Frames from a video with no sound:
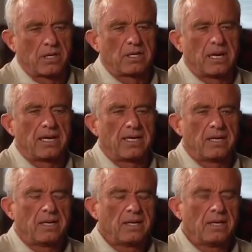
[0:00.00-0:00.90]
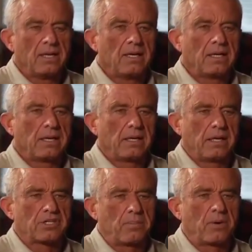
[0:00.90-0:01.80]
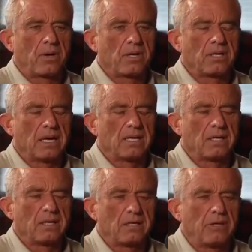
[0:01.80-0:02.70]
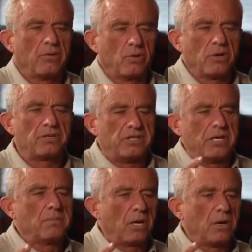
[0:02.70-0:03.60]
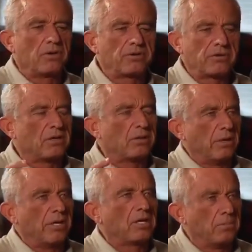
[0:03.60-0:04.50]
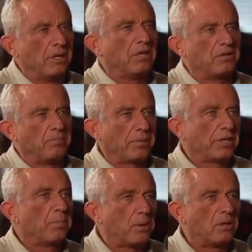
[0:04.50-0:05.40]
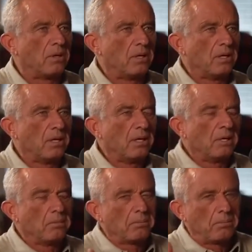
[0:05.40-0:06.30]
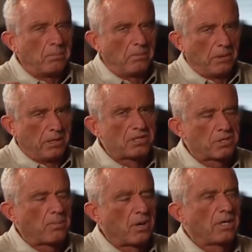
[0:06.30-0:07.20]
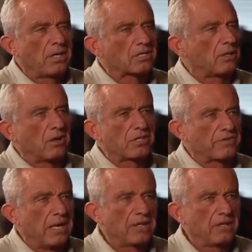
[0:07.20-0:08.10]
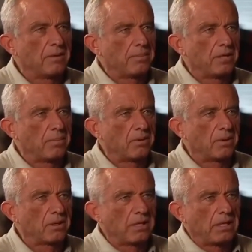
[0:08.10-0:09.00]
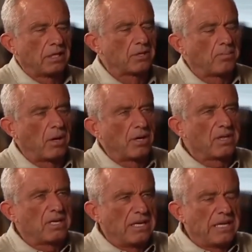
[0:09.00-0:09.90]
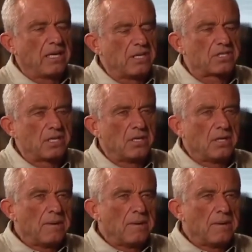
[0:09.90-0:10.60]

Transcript: Party today, it's a party that the word demos in Greek means people. But it's a party that's lost faith in the people. It's a party that needs